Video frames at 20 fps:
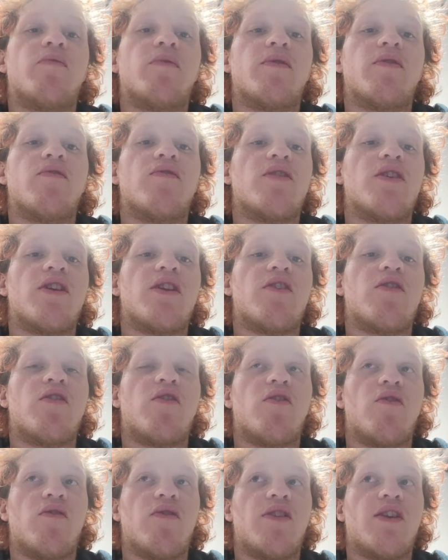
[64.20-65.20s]
to be really
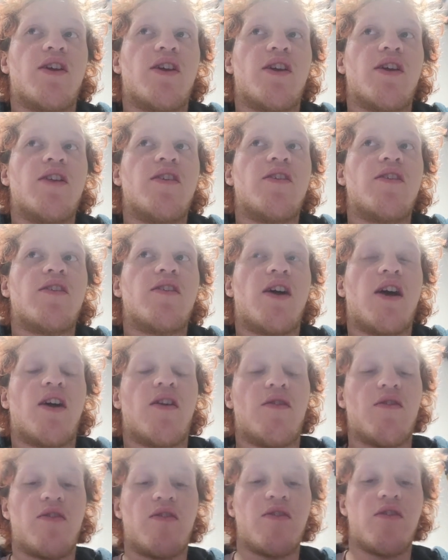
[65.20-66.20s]
haunted
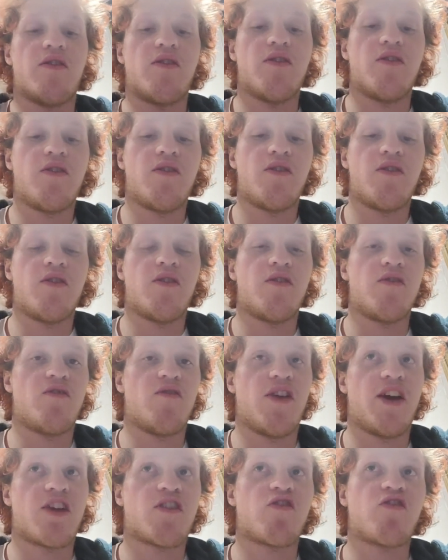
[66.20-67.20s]
at the
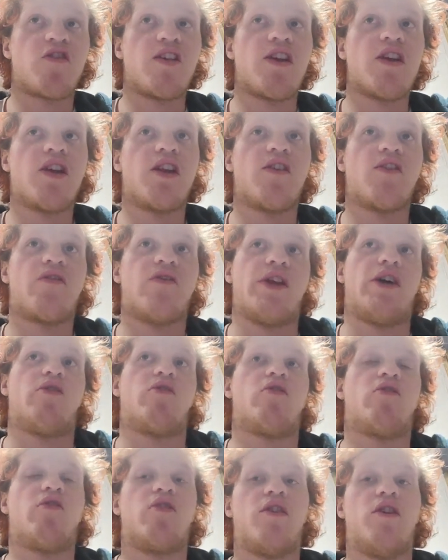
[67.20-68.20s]
rectory and it's
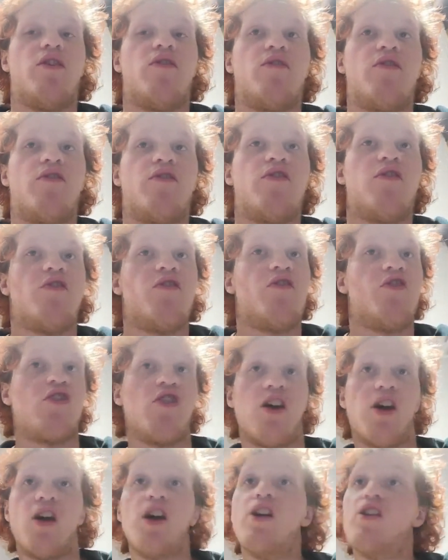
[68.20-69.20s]
now gone over to the
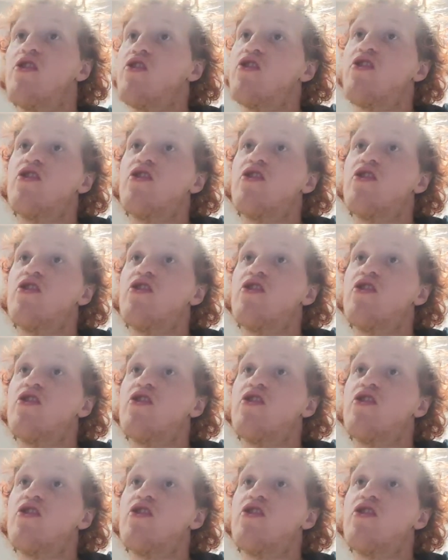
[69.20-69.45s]
church.